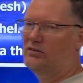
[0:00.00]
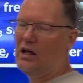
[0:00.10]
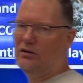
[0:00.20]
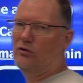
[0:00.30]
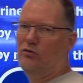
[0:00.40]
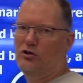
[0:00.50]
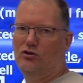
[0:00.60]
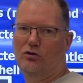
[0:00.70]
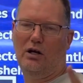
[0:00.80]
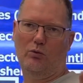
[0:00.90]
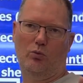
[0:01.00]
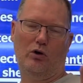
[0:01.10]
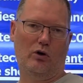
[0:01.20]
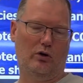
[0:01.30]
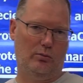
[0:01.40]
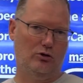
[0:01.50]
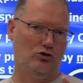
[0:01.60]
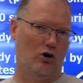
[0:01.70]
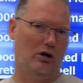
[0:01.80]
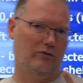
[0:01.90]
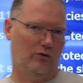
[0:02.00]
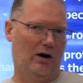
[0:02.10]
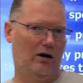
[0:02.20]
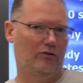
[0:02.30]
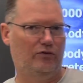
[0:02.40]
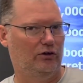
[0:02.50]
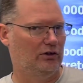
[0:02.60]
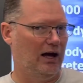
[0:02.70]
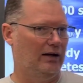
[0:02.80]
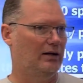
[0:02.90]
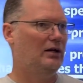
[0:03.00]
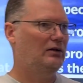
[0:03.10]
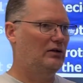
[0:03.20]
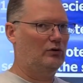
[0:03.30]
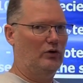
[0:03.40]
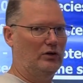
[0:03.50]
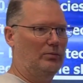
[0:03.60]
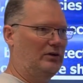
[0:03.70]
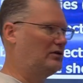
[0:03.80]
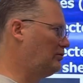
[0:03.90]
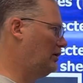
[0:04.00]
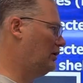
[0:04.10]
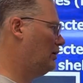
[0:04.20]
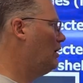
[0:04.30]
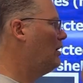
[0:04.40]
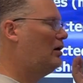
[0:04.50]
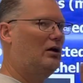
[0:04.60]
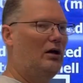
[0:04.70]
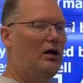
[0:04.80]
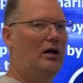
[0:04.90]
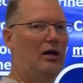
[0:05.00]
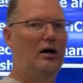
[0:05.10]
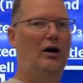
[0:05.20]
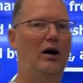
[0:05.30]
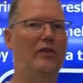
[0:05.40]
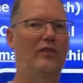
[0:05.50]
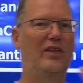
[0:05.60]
not the creature that we're going to be drawing for our field guide. It's going to be something on